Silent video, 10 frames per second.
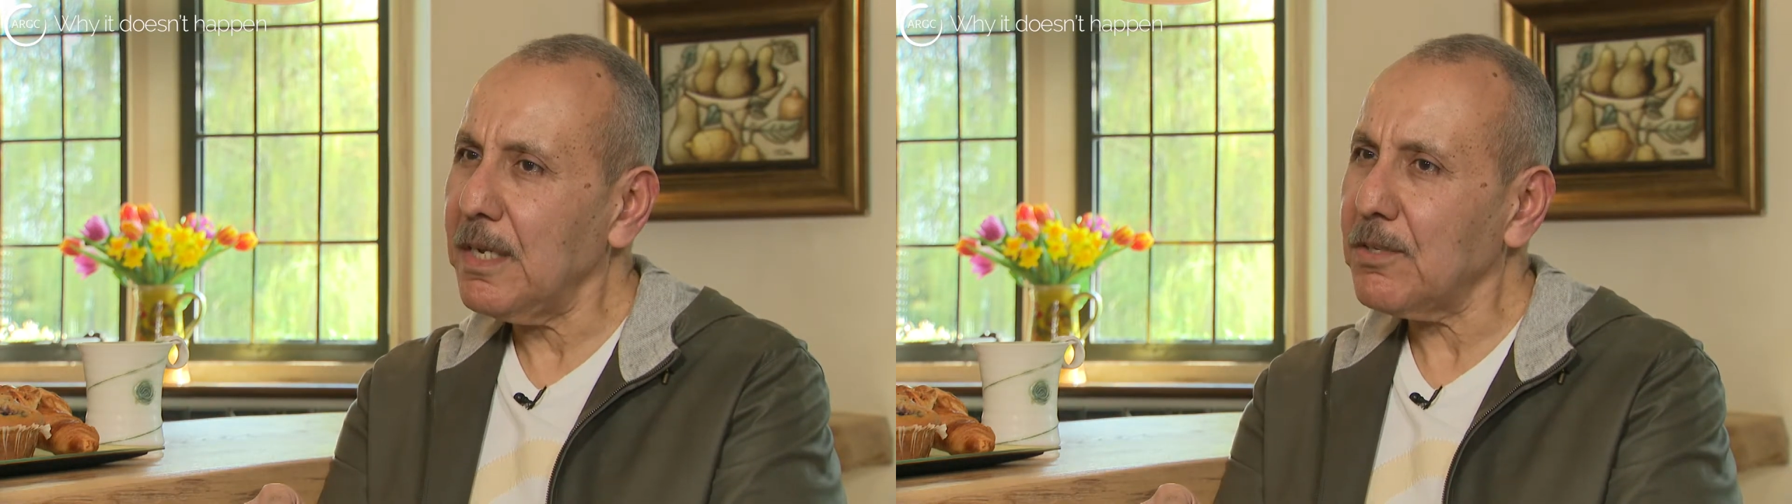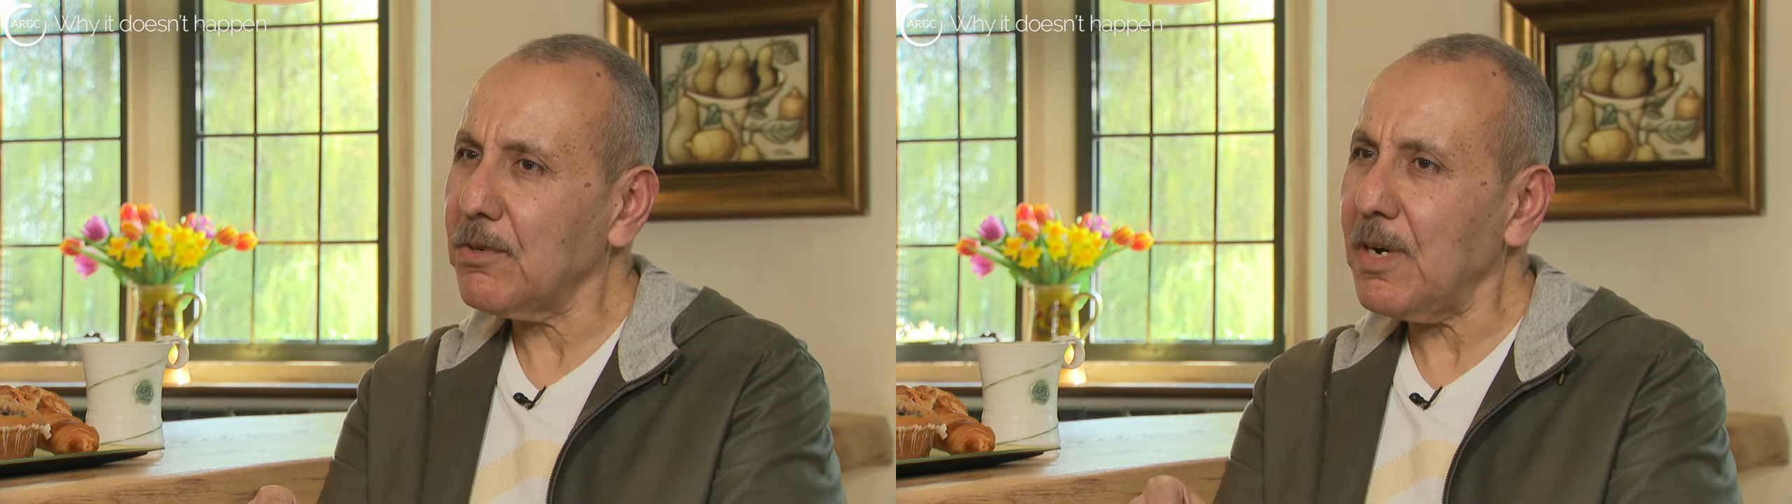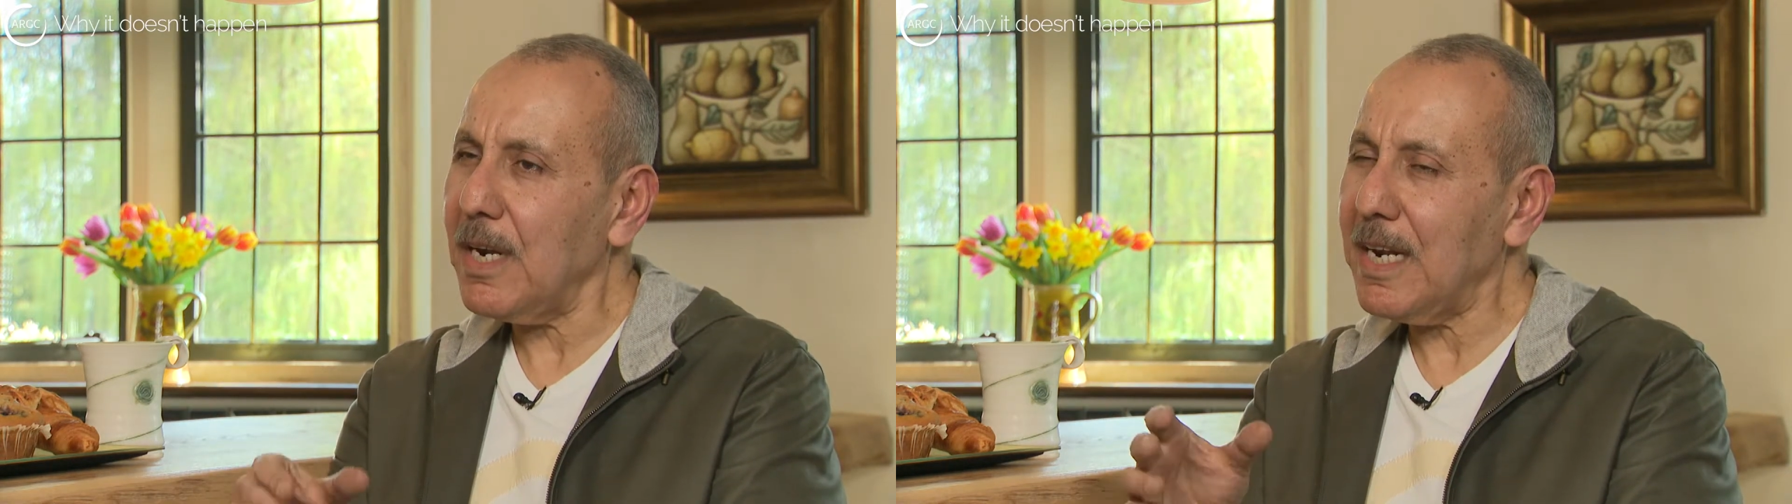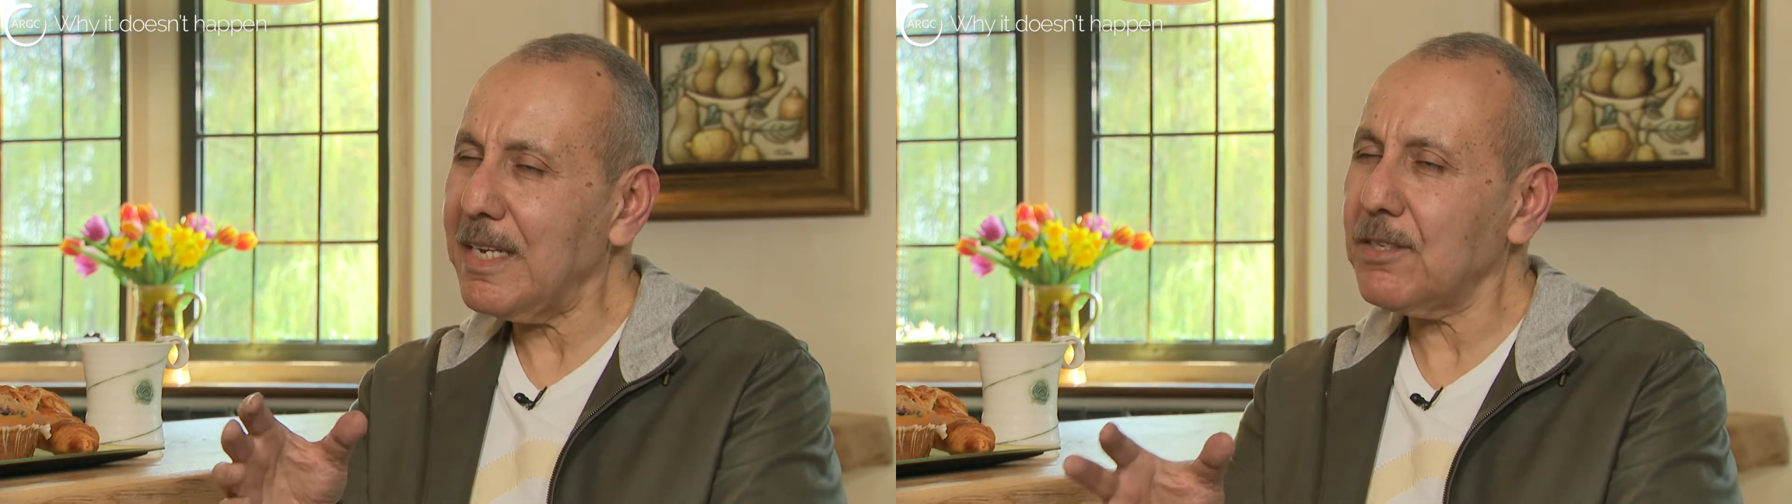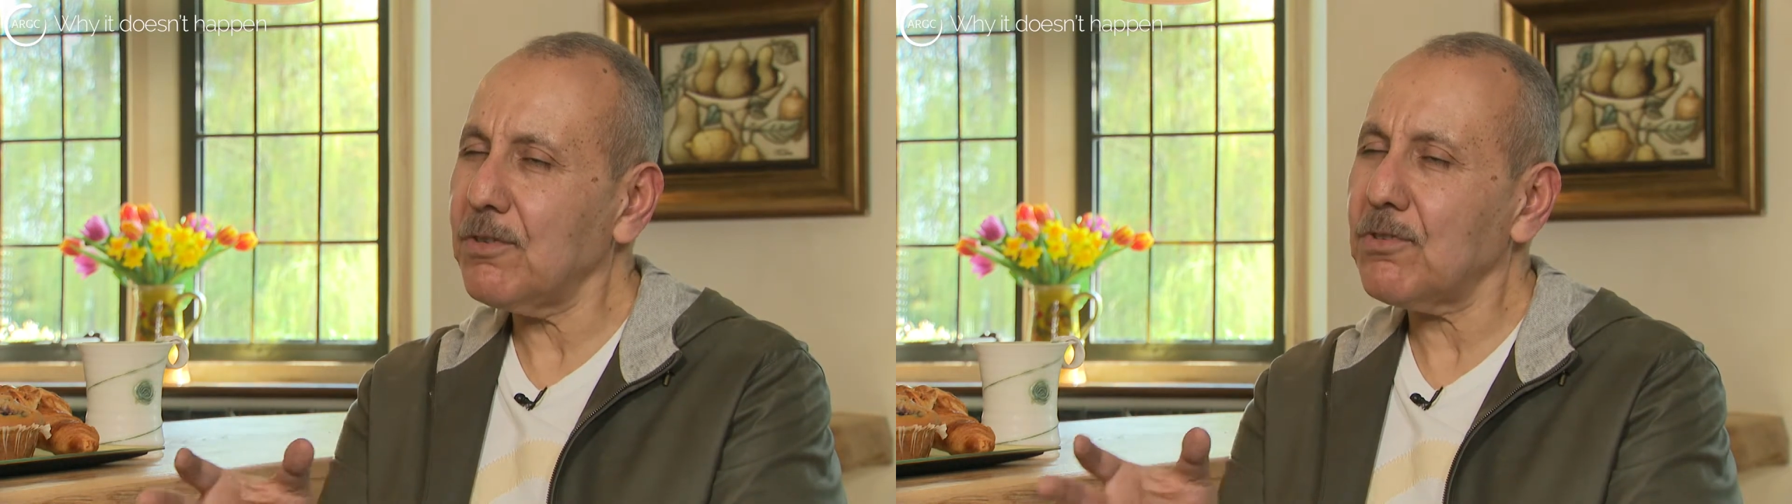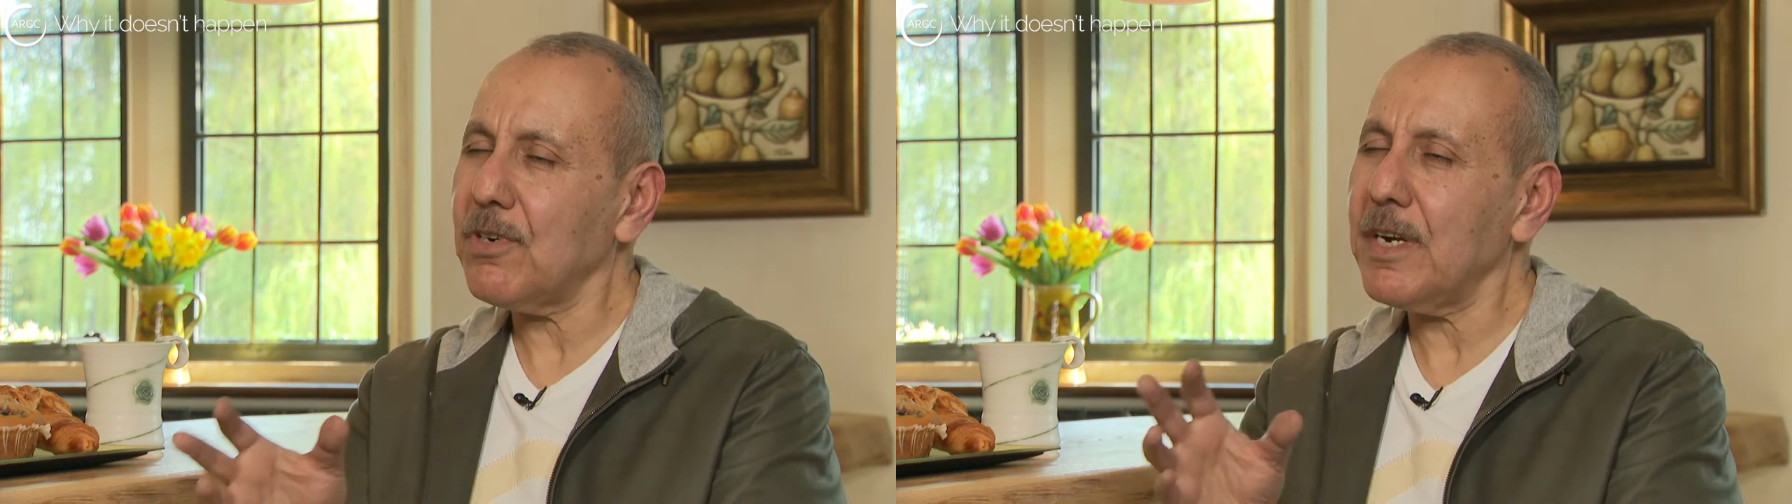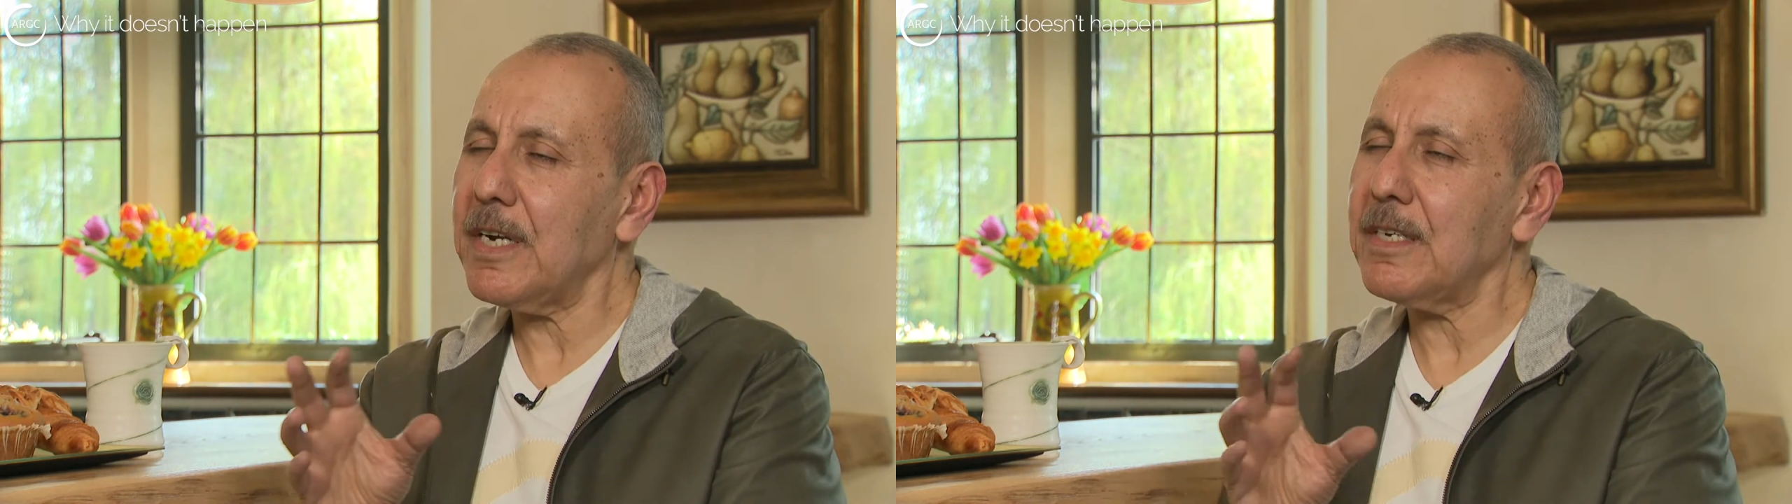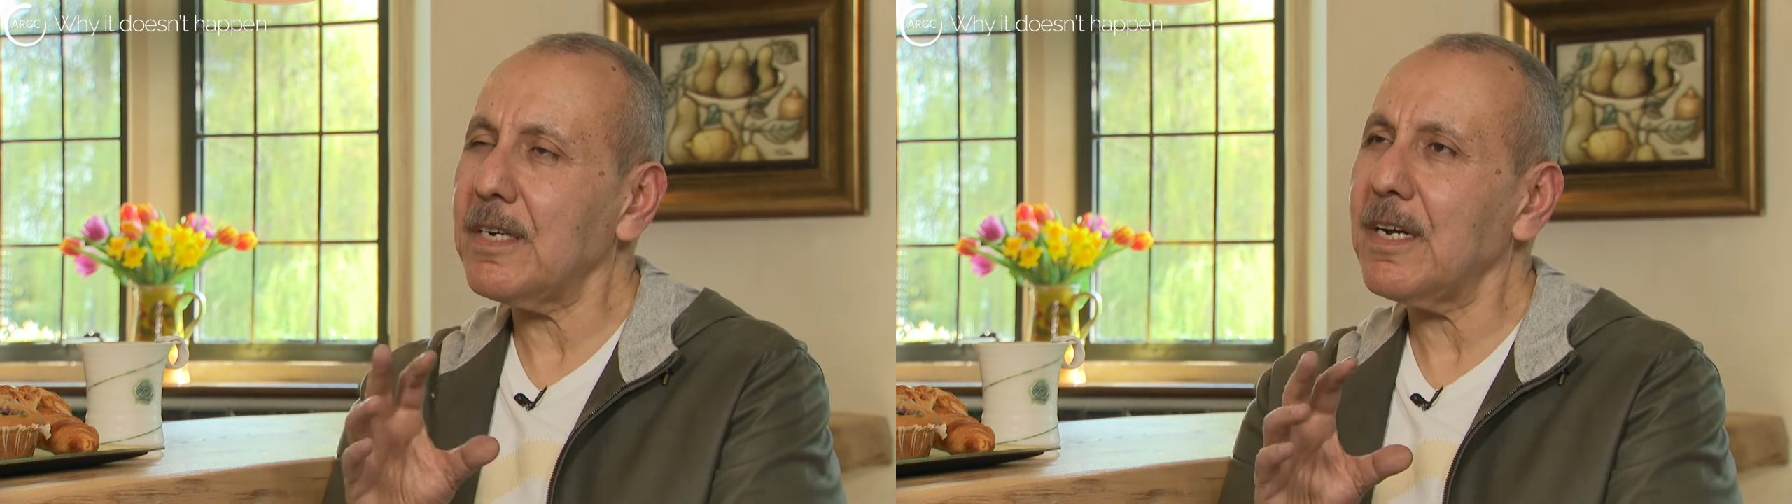So unless you try
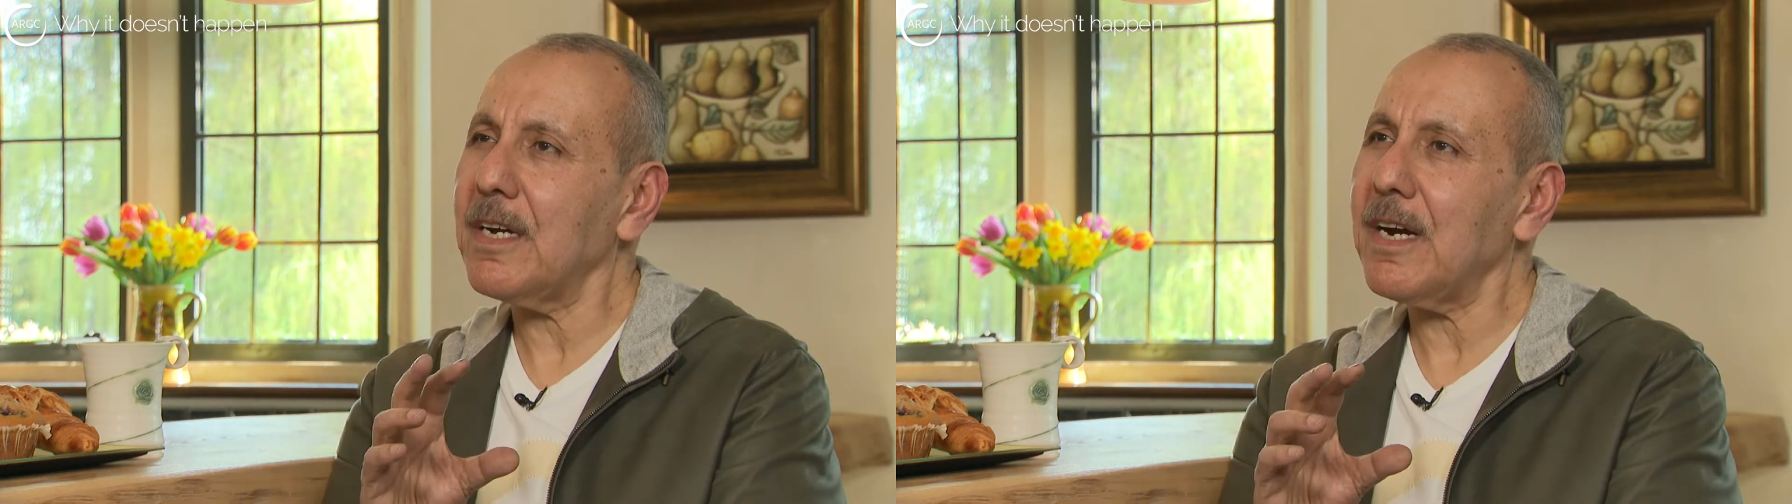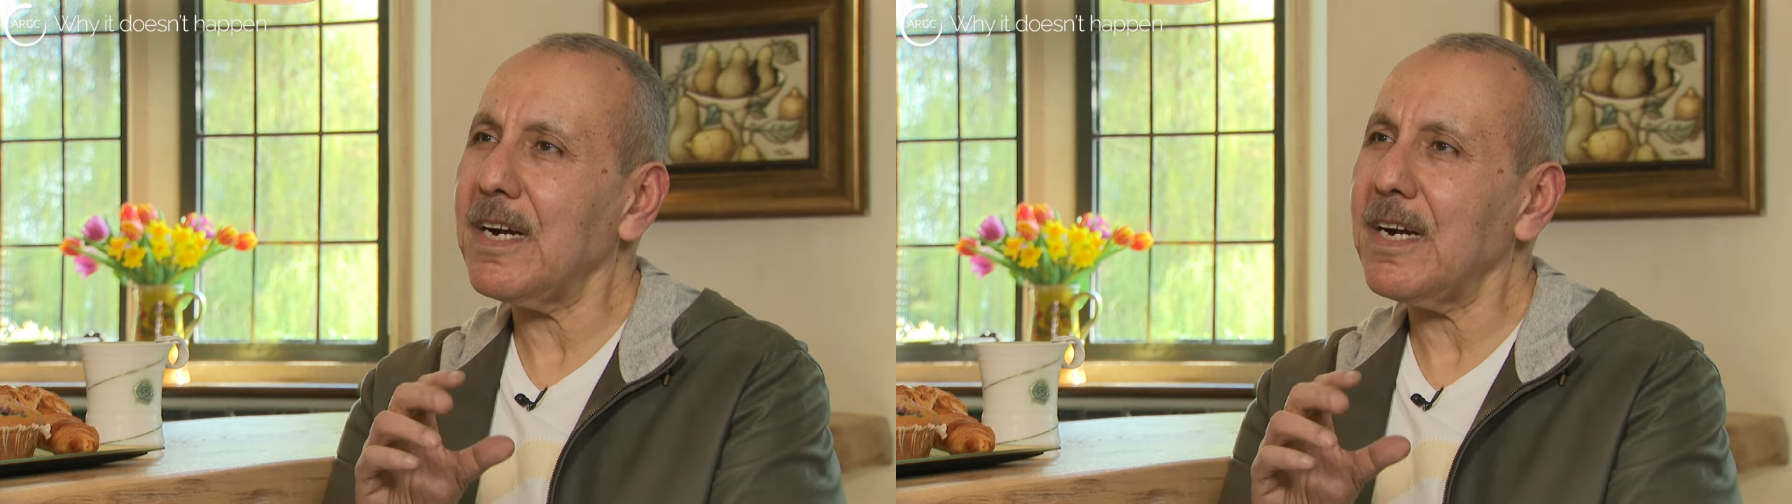and uh,